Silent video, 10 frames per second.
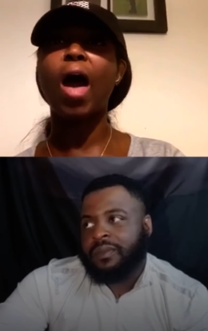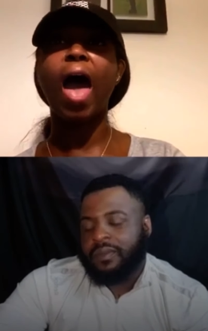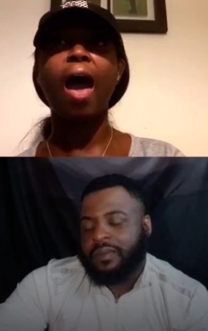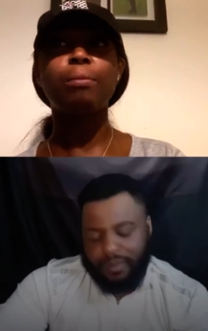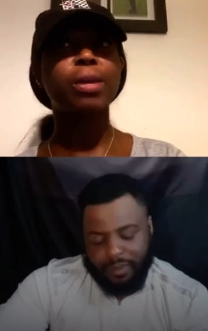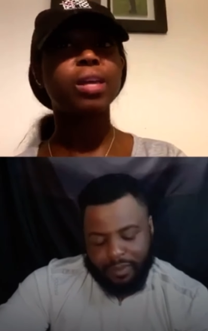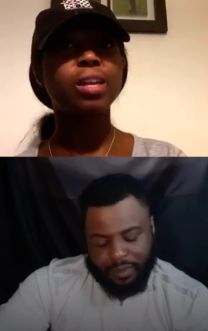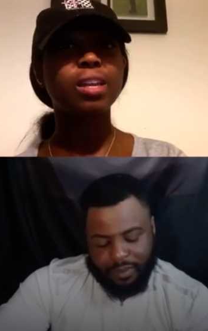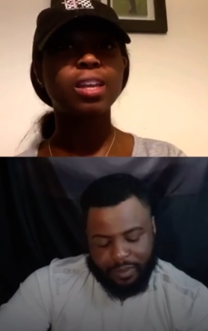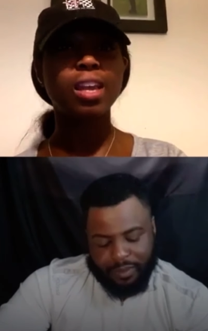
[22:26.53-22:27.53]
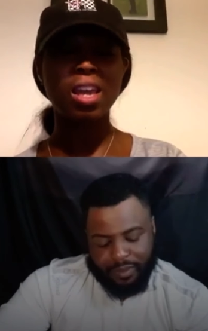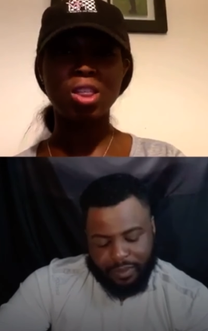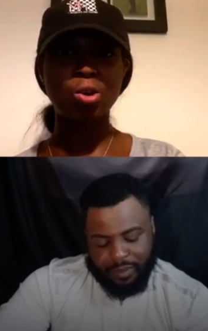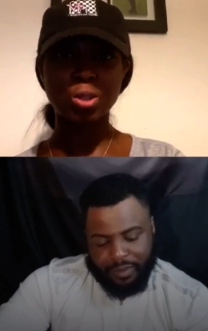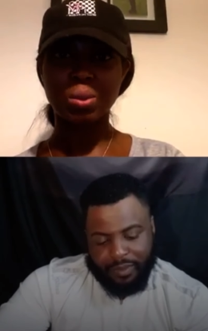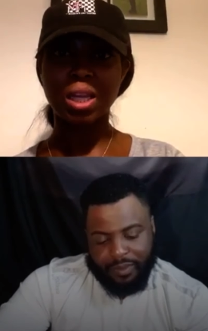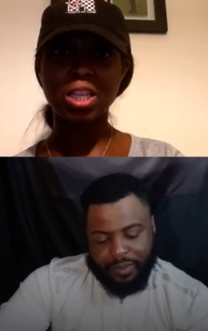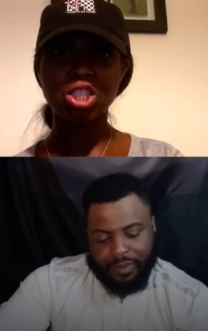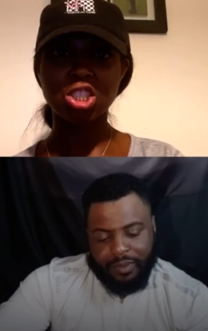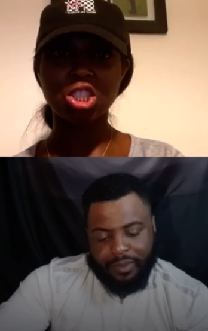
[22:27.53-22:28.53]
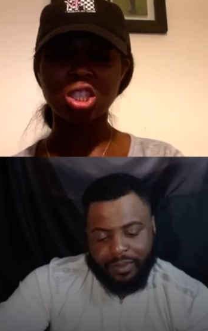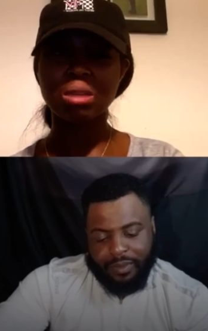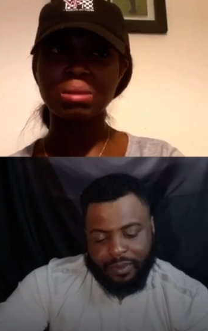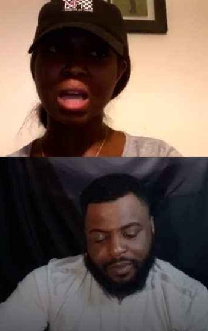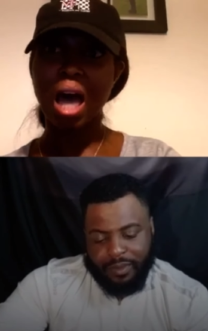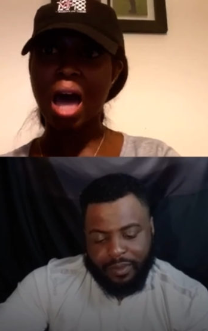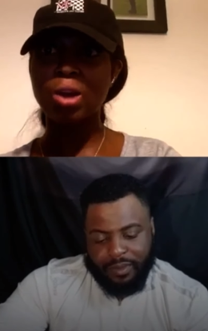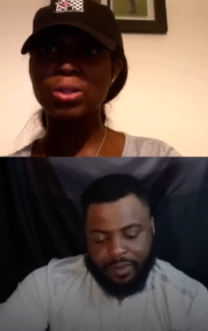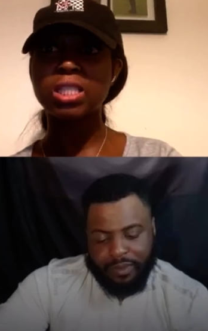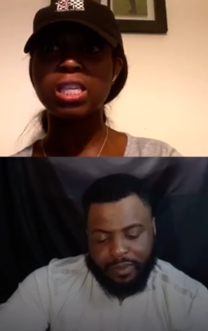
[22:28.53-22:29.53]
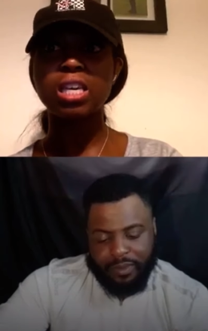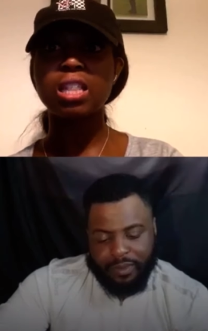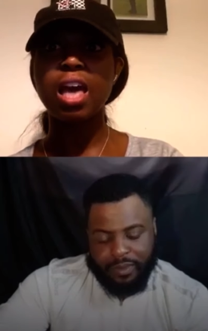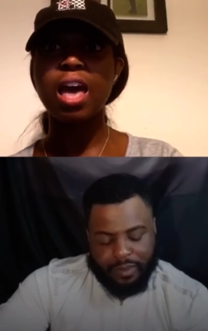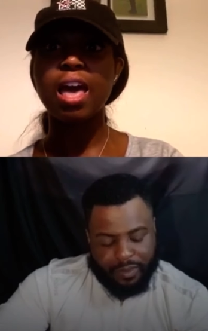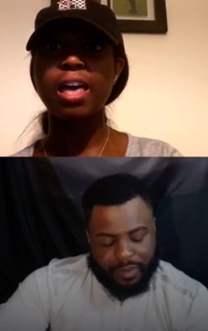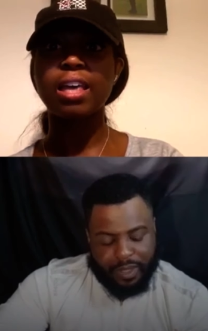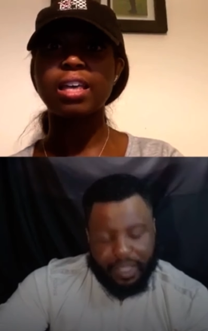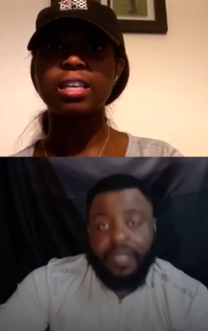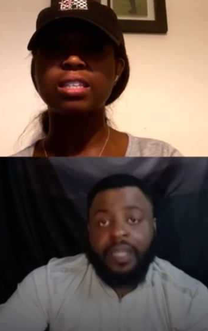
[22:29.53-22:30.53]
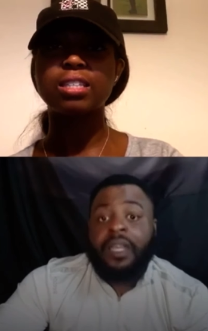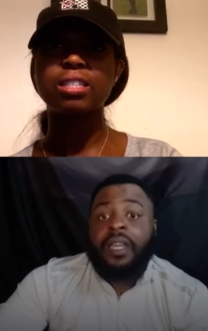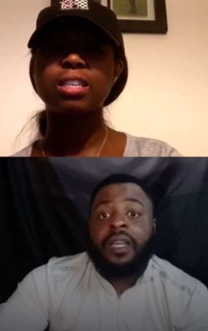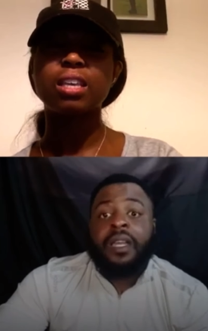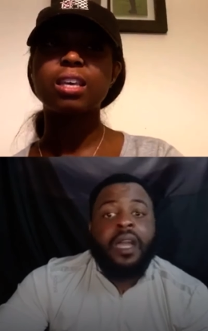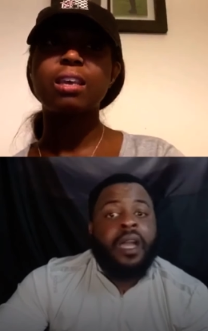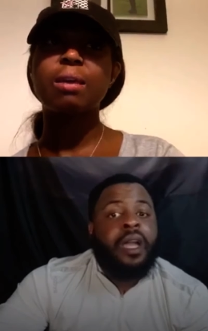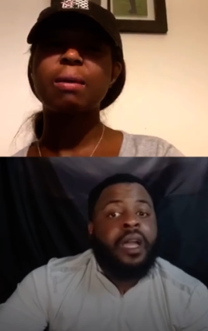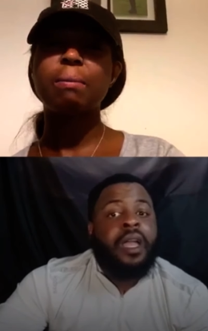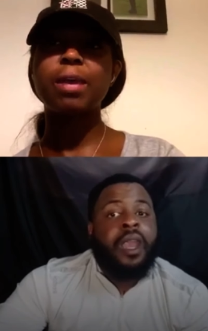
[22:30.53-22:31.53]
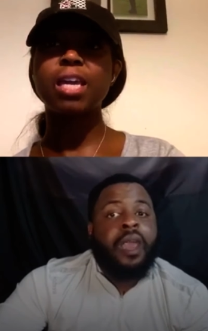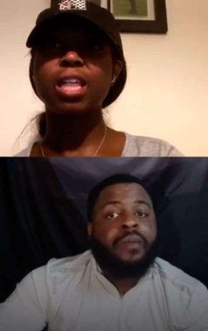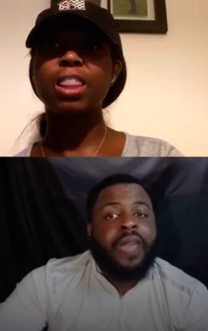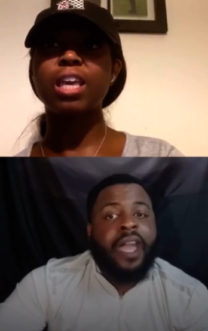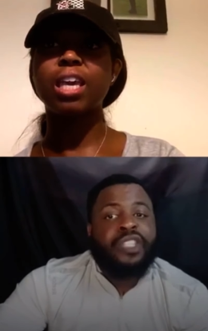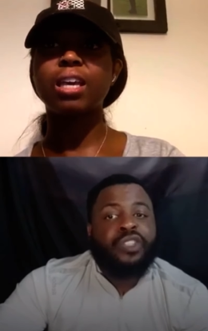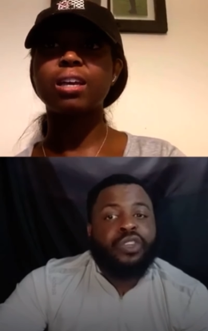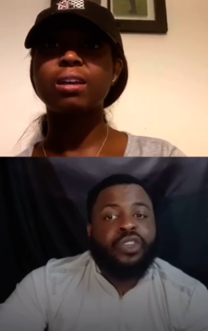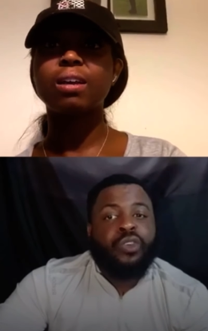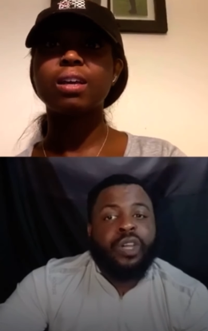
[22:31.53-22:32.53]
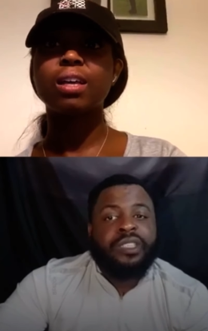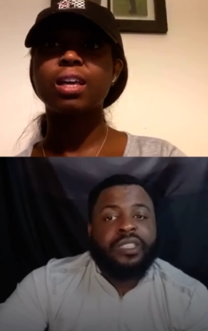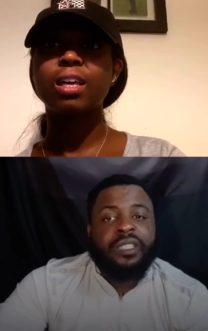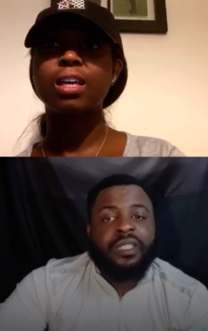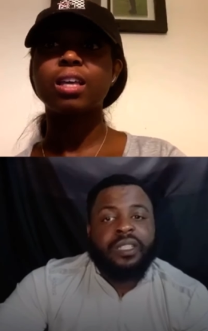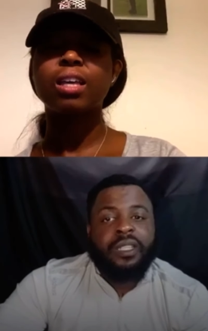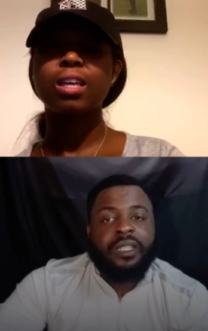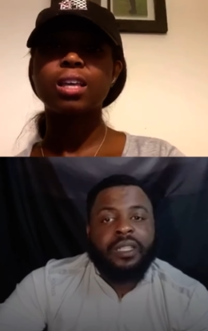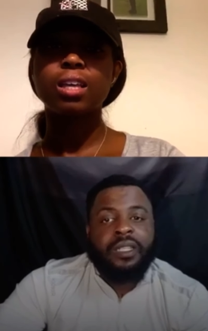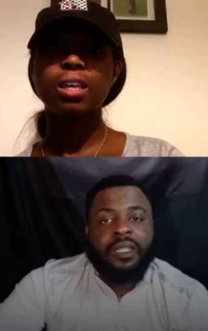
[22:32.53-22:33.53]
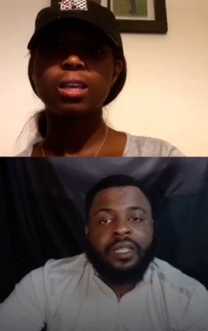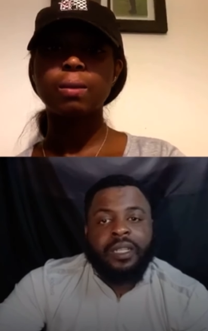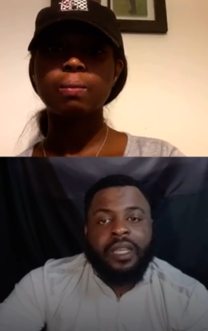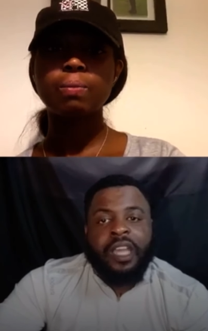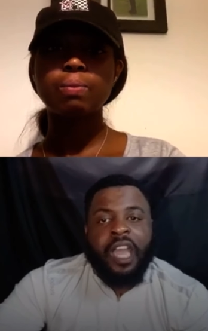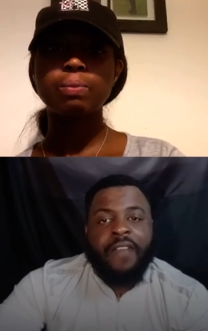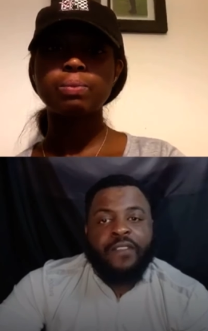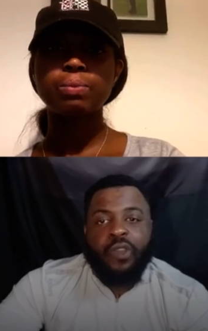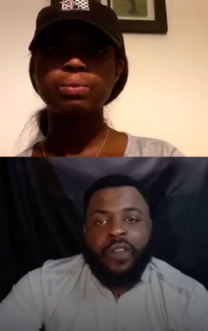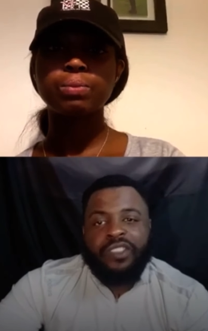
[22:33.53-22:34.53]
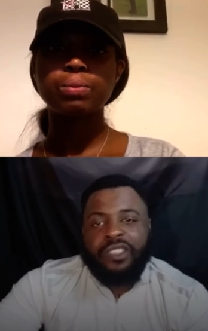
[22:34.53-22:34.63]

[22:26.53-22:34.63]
Speaker 1: happen in those relationships. I don't see that as being a thing
Speaker 2: question. Have you ever